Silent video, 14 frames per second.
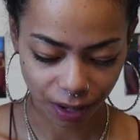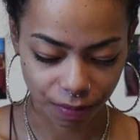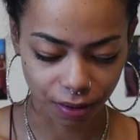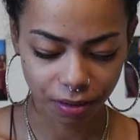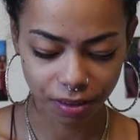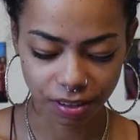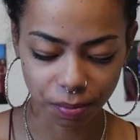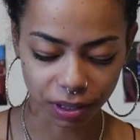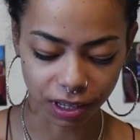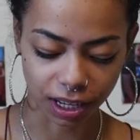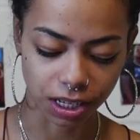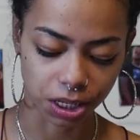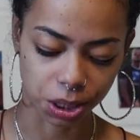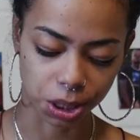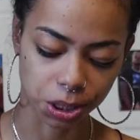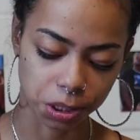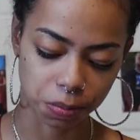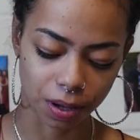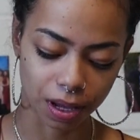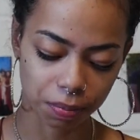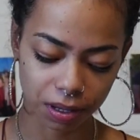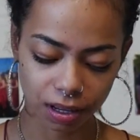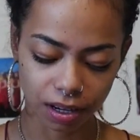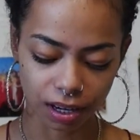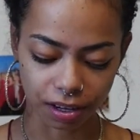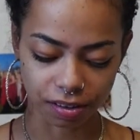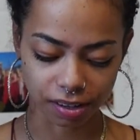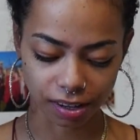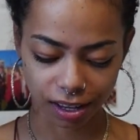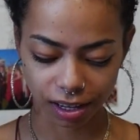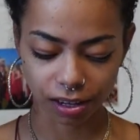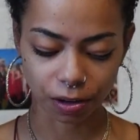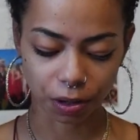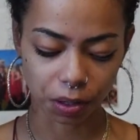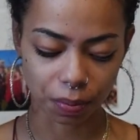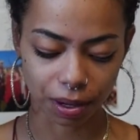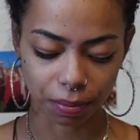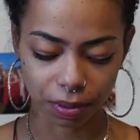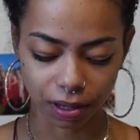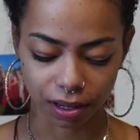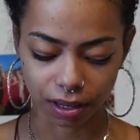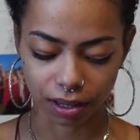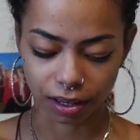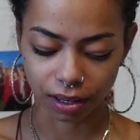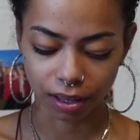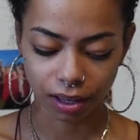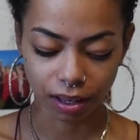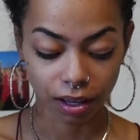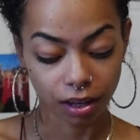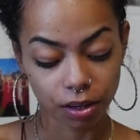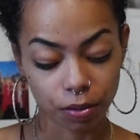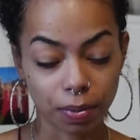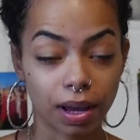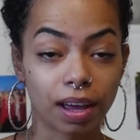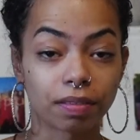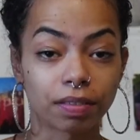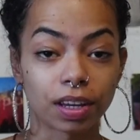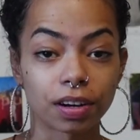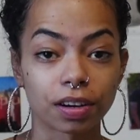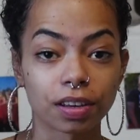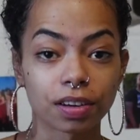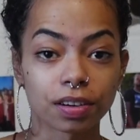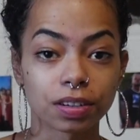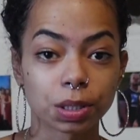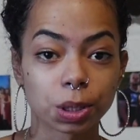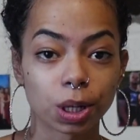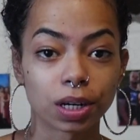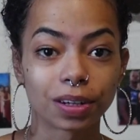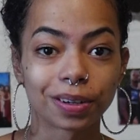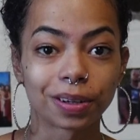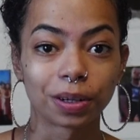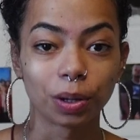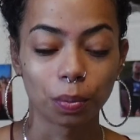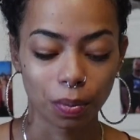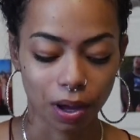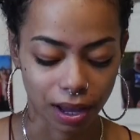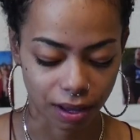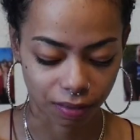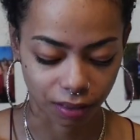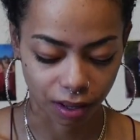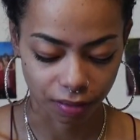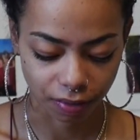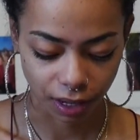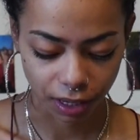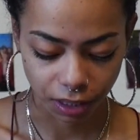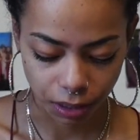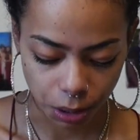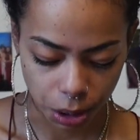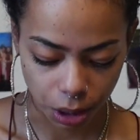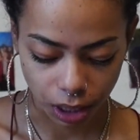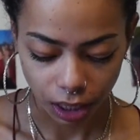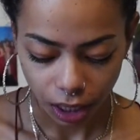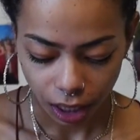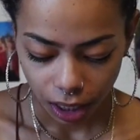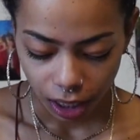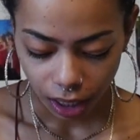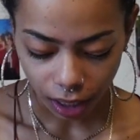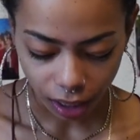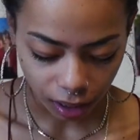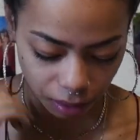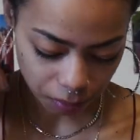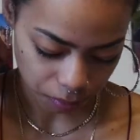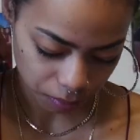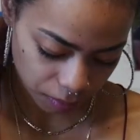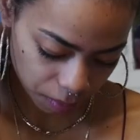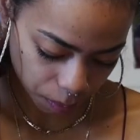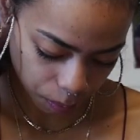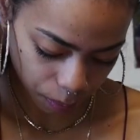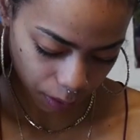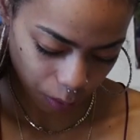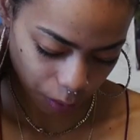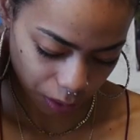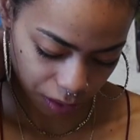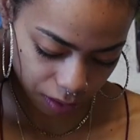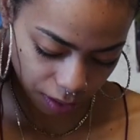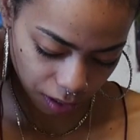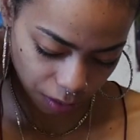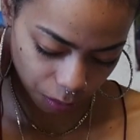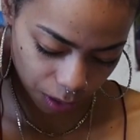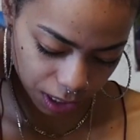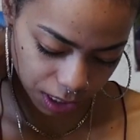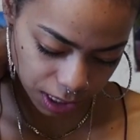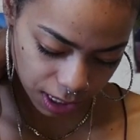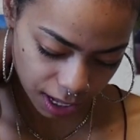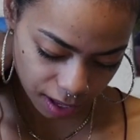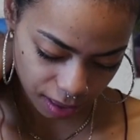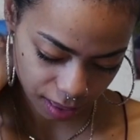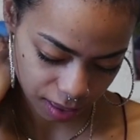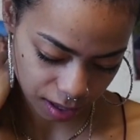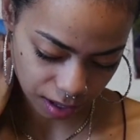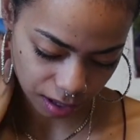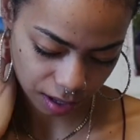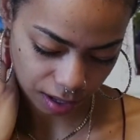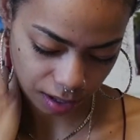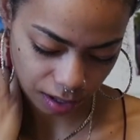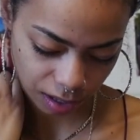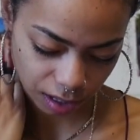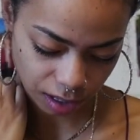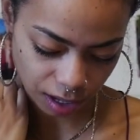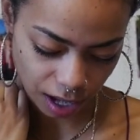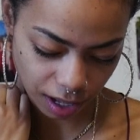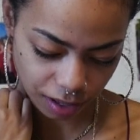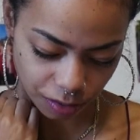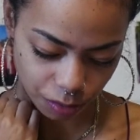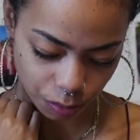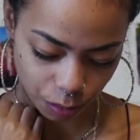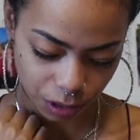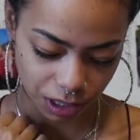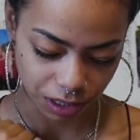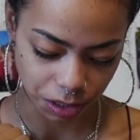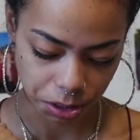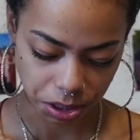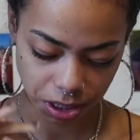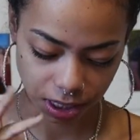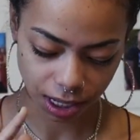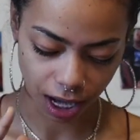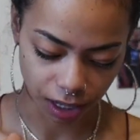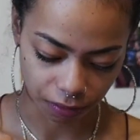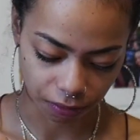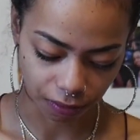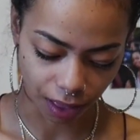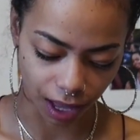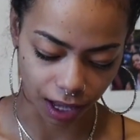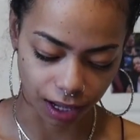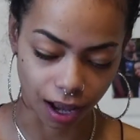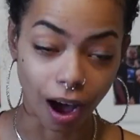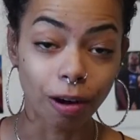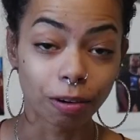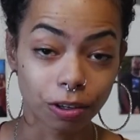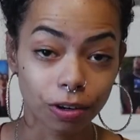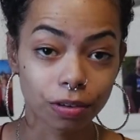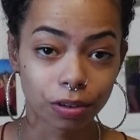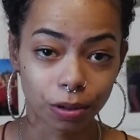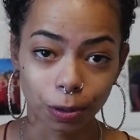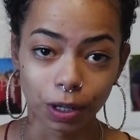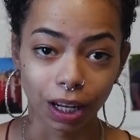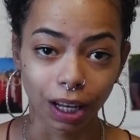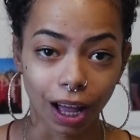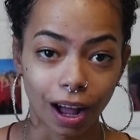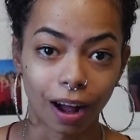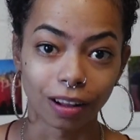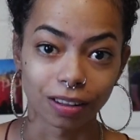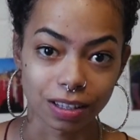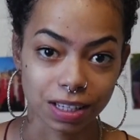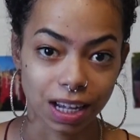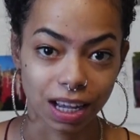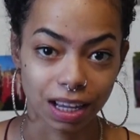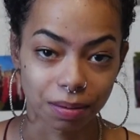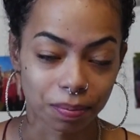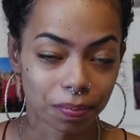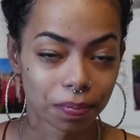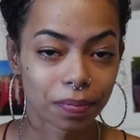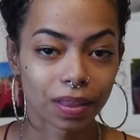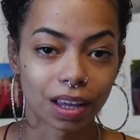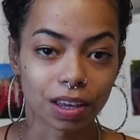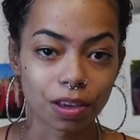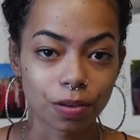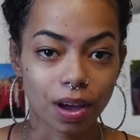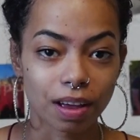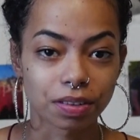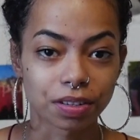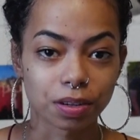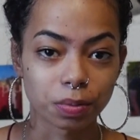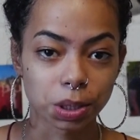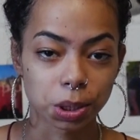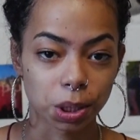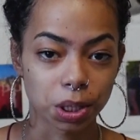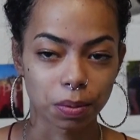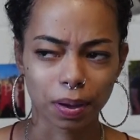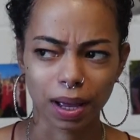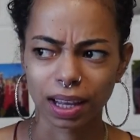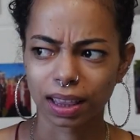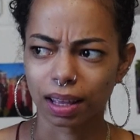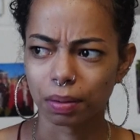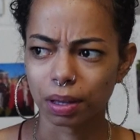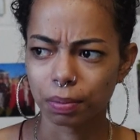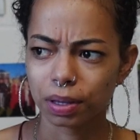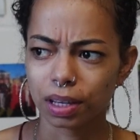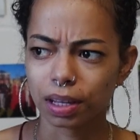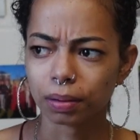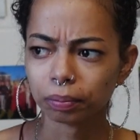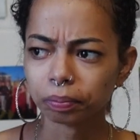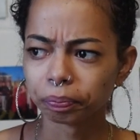very similar energies. You might be an air sign, or you might have air in your chart, or you might have a lot of fire in your chart. But with the Ten of Wands and the Knight of Swords just kind of flying out, you're doing a lot all the time, and you have so much on your back that maybe